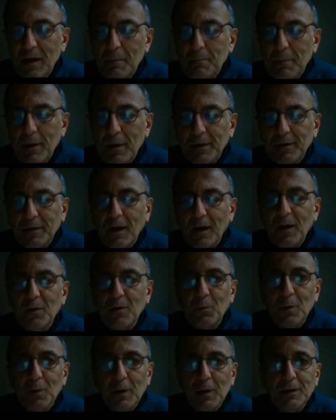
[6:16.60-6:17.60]
but I
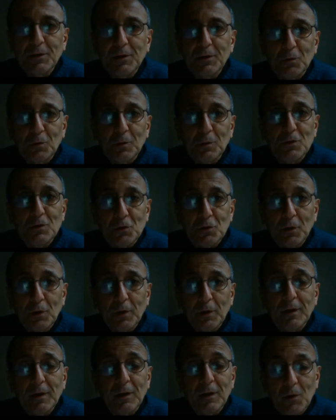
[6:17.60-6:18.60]
really do
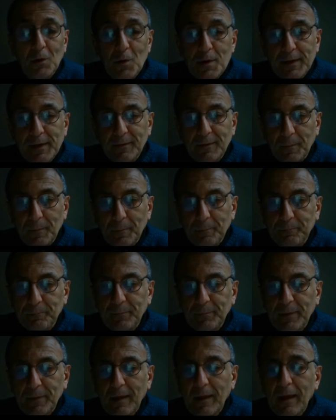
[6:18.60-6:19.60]
enjoy learning them
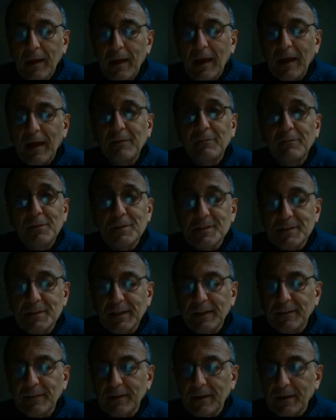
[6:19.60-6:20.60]
and
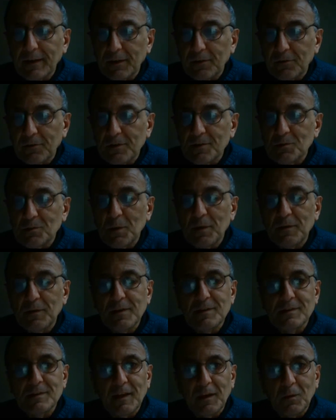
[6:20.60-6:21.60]
visiting the countries where
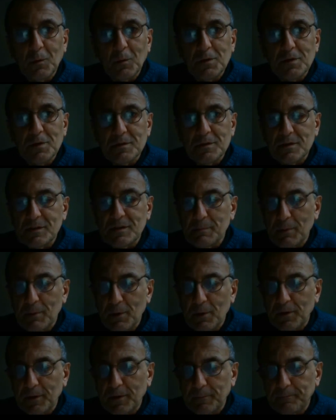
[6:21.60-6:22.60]
these languages are
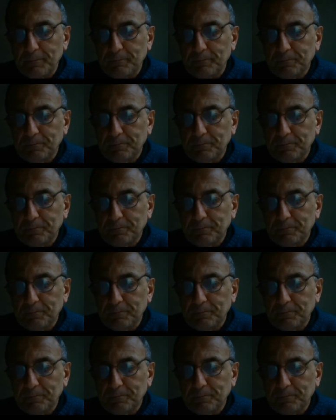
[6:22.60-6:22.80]
spoken.